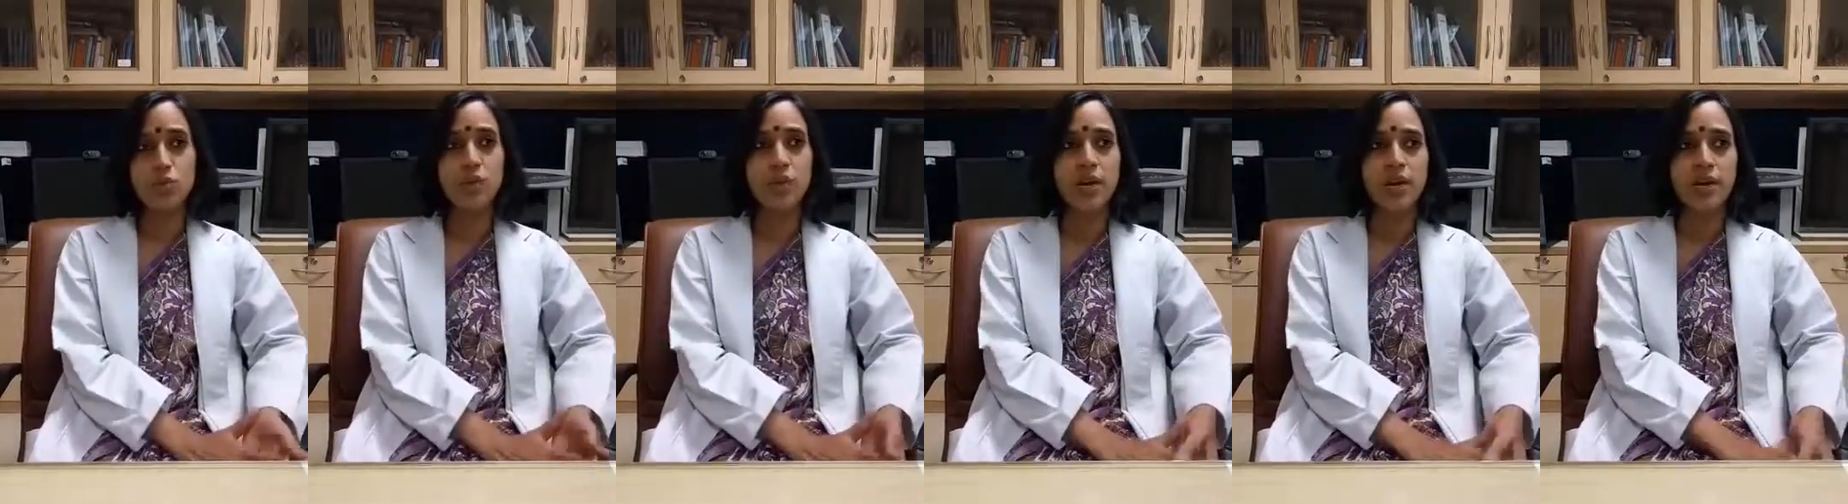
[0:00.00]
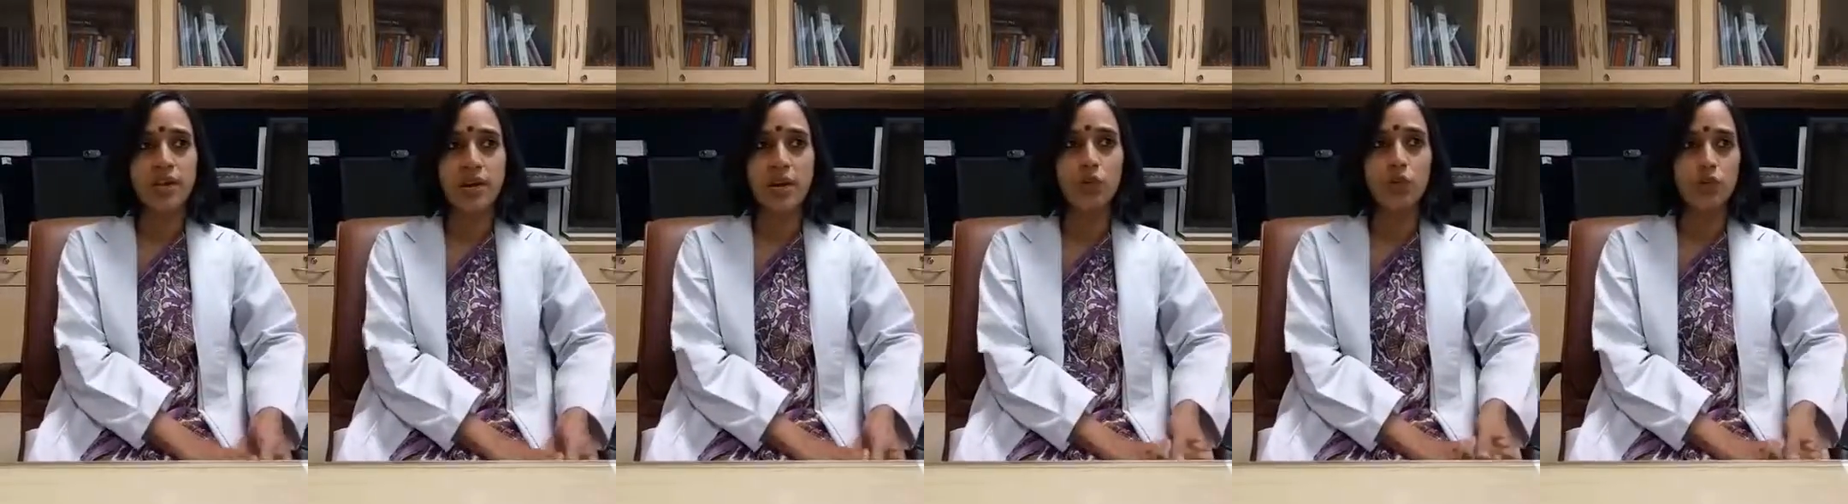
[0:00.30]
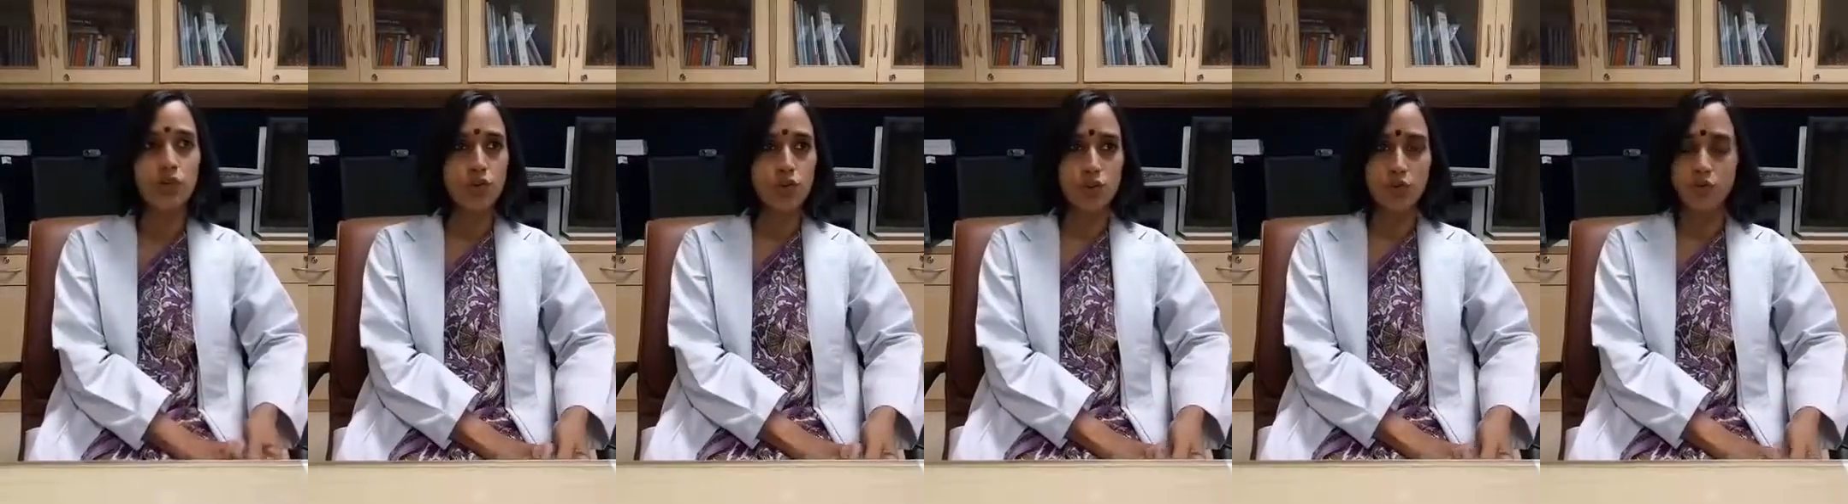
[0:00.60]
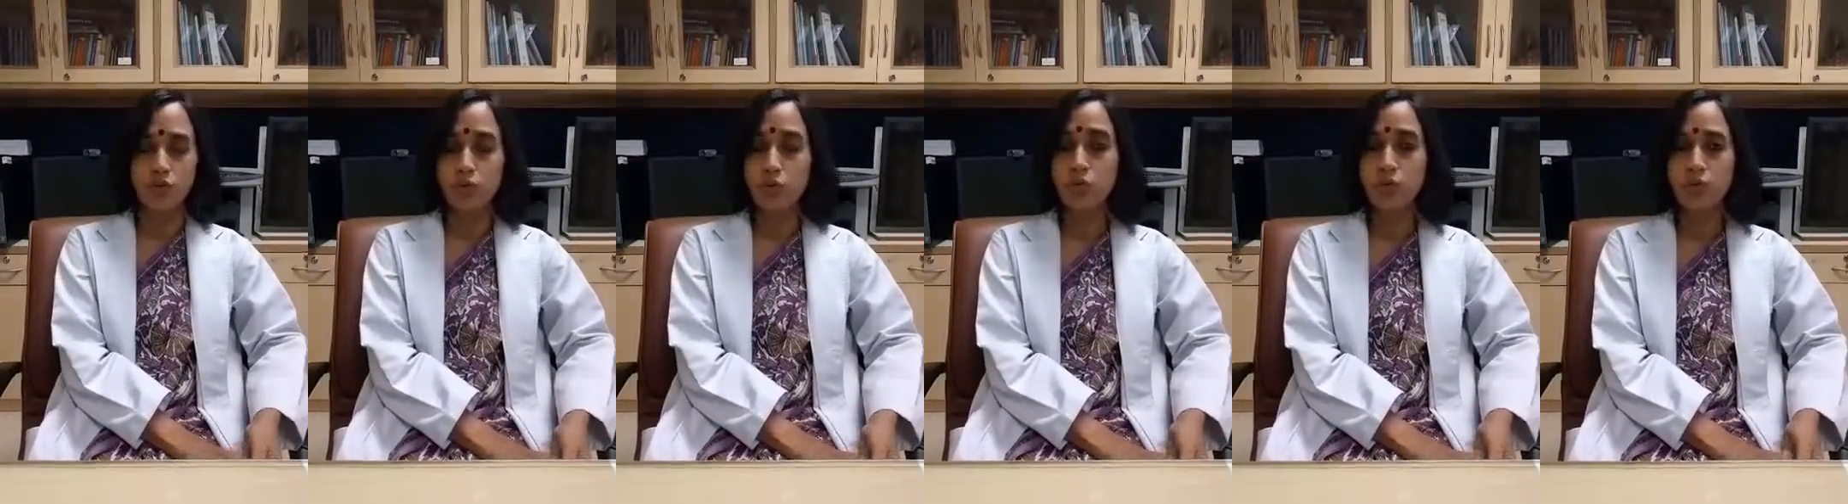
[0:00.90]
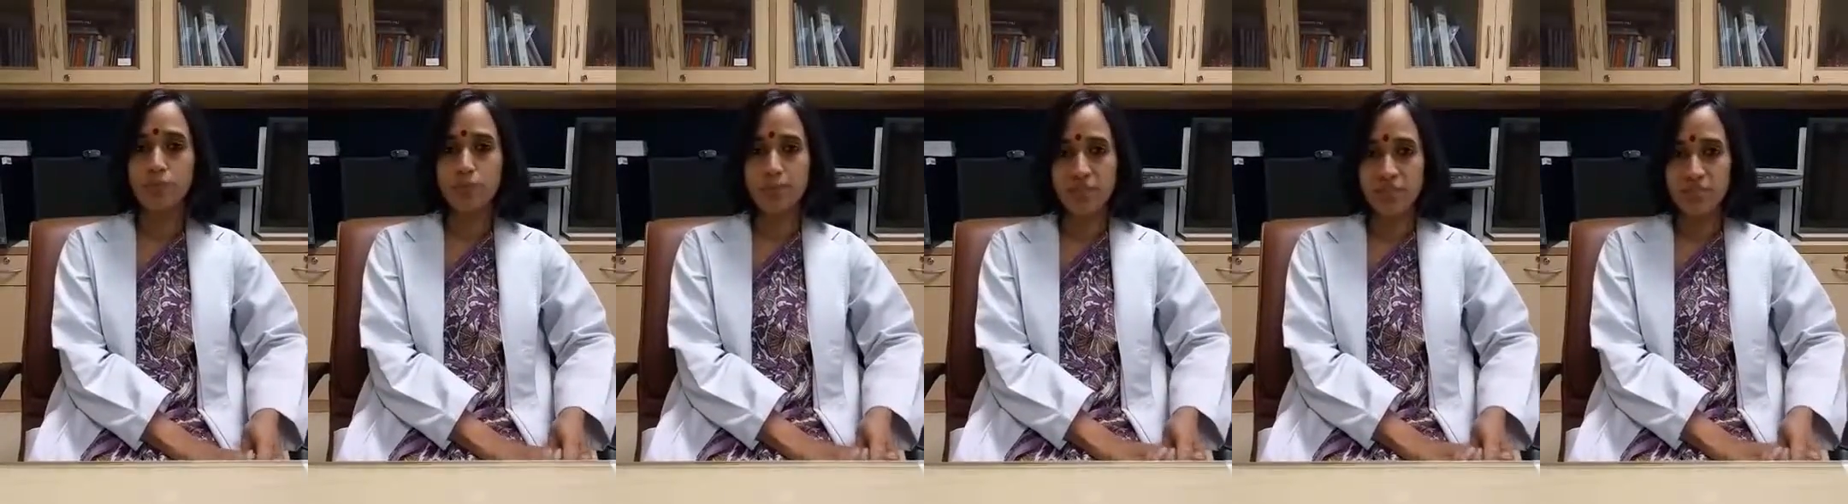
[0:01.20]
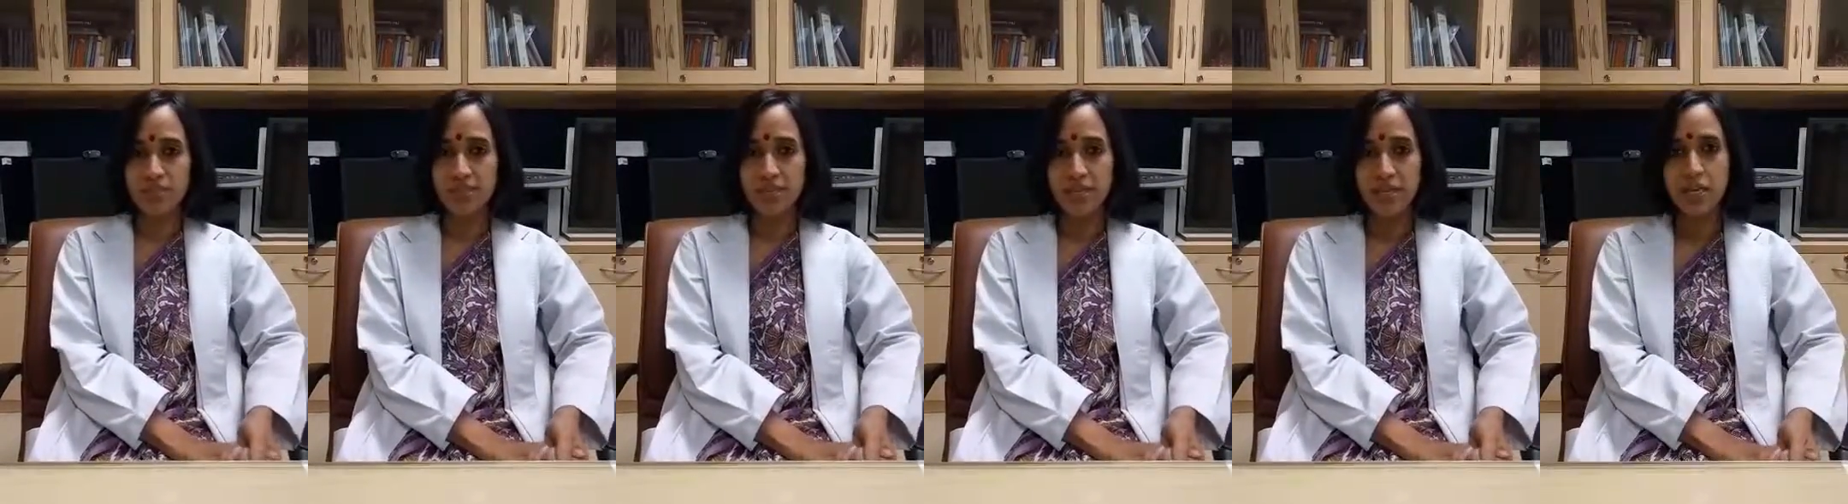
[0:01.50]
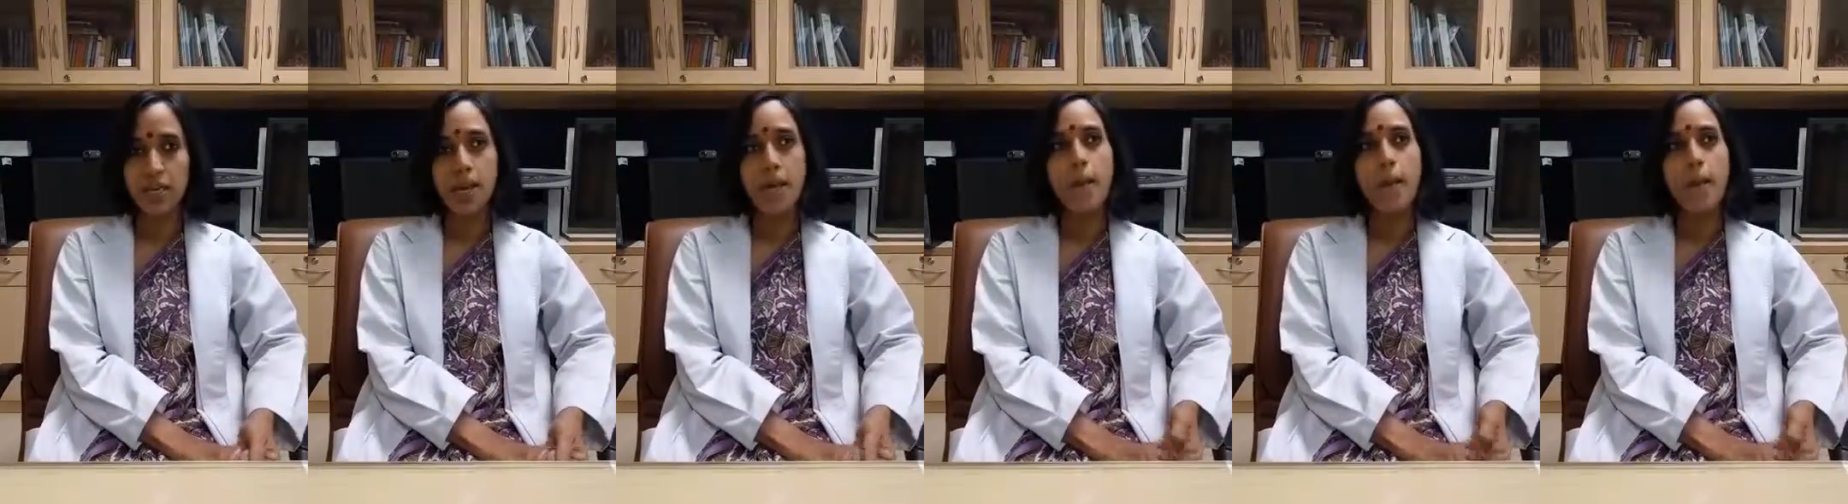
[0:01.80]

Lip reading: cut down on your food majorly,